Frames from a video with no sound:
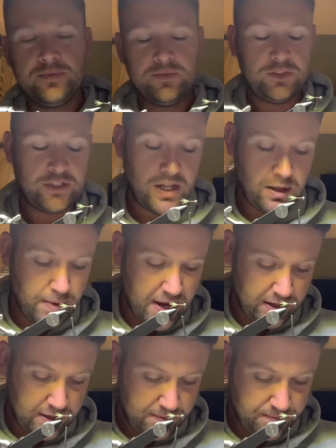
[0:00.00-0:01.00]

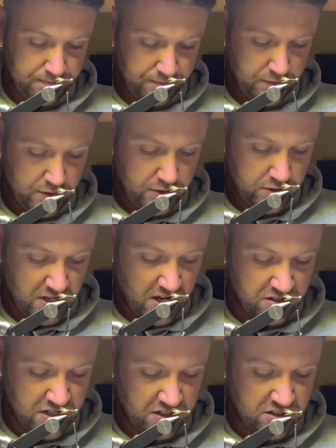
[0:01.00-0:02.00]
shellback. Let's get a
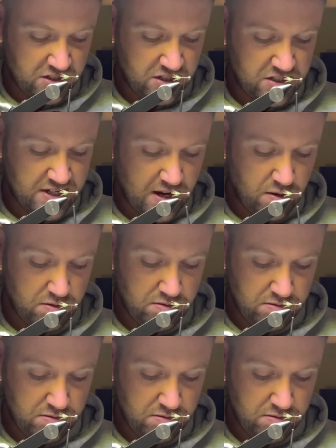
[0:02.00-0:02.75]
section of this out.